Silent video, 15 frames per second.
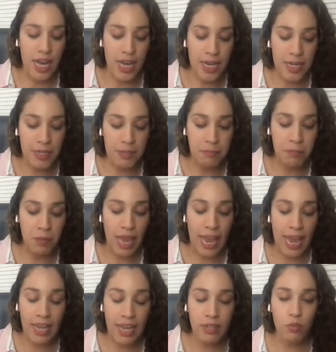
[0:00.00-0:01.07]

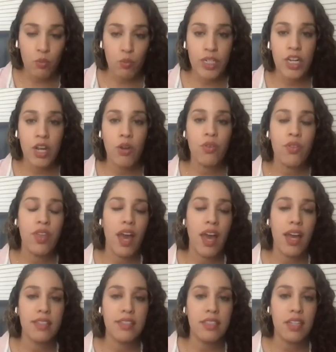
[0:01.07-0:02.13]
And we know
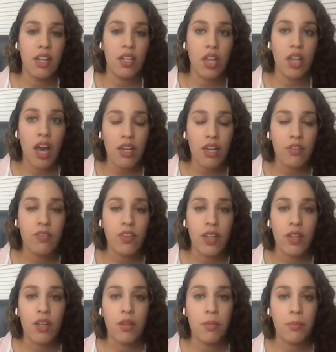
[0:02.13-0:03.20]
that a lot of
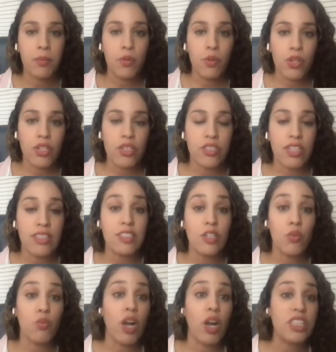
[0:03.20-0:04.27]
employers, as they're
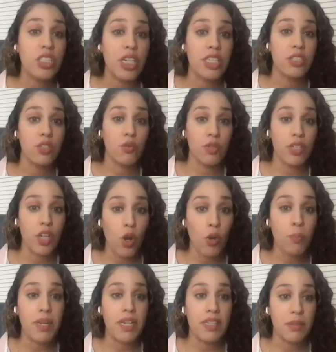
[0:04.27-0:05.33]
rushing to
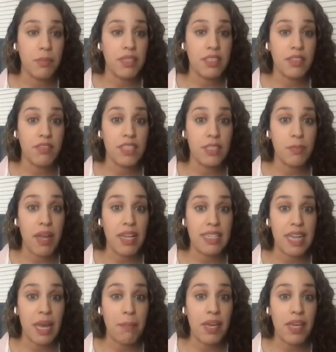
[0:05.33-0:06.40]
reopen in the midst of this
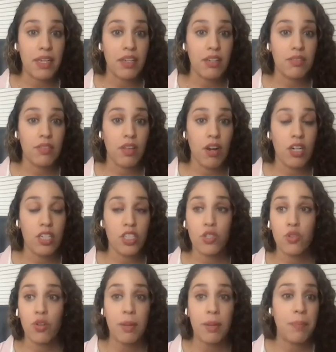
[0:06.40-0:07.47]
pandemic, are
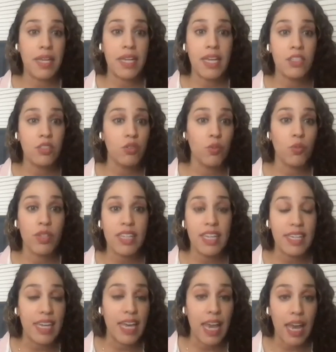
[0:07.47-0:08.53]
scraping and doing what they
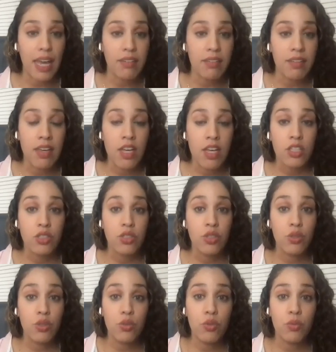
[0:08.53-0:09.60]
can
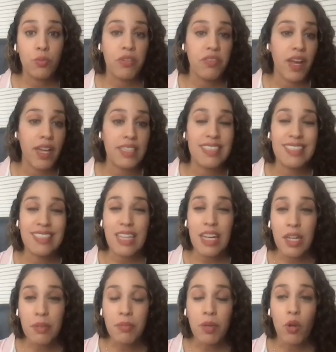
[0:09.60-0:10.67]
to provide
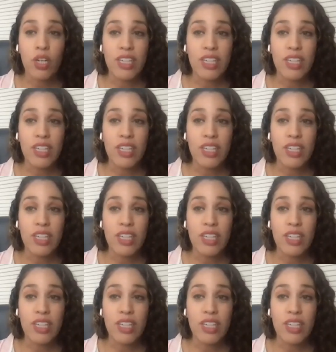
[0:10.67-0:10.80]
some